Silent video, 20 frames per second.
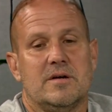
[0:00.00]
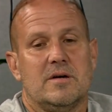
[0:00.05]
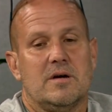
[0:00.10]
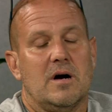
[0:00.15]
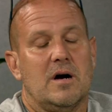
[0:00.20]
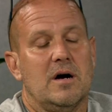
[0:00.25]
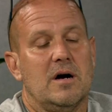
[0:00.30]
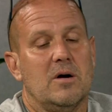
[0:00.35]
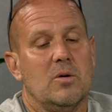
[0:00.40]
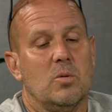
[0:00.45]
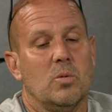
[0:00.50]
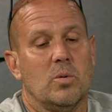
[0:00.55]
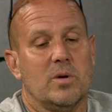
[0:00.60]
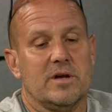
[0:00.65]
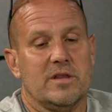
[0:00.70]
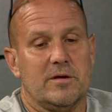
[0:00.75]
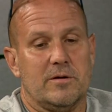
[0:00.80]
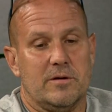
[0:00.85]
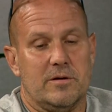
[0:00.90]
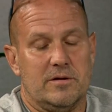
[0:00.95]
uh, one
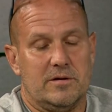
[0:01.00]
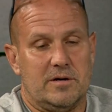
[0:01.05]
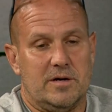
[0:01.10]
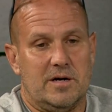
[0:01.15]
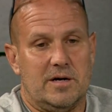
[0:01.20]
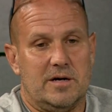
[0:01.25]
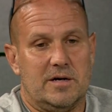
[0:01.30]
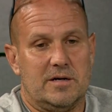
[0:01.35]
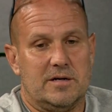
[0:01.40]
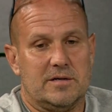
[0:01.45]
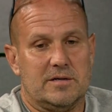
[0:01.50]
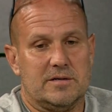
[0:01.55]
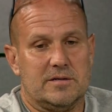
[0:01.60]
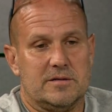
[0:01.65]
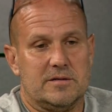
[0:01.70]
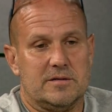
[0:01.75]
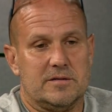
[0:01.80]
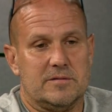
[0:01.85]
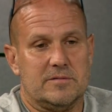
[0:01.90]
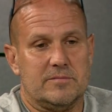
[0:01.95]
of the
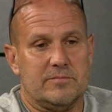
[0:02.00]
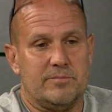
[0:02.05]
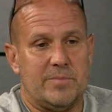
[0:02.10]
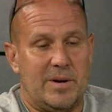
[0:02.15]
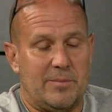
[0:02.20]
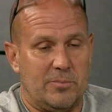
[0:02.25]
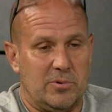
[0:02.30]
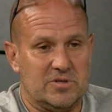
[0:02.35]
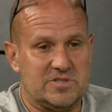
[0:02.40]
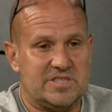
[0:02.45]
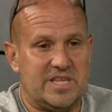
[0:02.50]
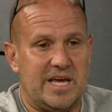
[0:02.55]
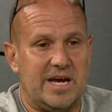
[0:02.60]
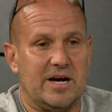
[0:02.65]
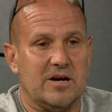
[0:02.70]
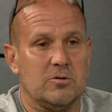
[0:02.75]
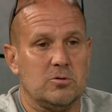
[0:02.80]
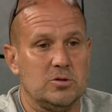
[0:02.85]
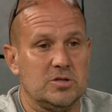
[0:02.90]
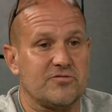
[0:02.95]
uh, members
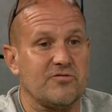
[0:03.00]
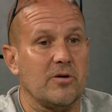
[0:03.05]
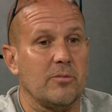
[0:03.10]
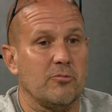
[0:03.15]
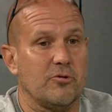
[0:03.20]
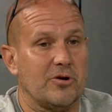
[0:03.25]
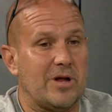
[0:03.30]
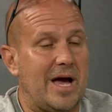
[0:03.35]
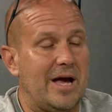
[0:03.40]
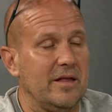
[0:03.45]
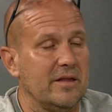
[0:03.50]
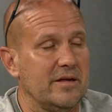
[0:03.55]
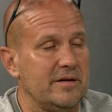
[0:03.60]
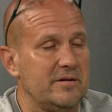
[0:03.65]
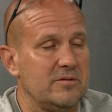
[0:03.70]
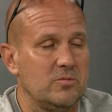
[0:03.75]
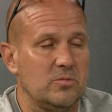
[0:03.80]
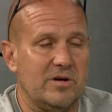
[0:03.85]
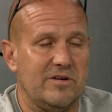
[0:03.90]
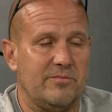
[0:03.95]
there who's from Rhode Island.
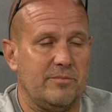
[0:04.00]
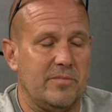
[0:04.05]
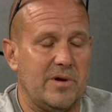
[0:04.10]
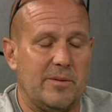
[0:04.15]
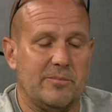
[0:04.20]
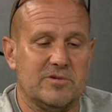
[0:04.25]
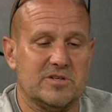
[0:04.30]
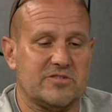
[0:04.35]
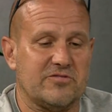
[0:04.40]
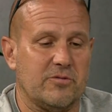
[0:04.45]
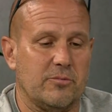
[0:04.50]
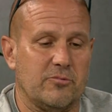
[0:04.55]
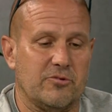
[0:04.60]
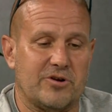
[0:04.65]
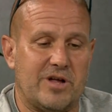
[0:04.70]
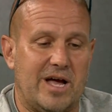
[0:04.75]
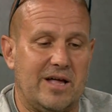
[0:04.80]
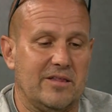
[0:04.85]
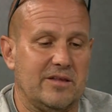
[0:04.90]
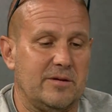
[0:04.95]
We have members from Rhode
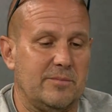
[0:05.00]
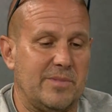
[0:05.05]
Island,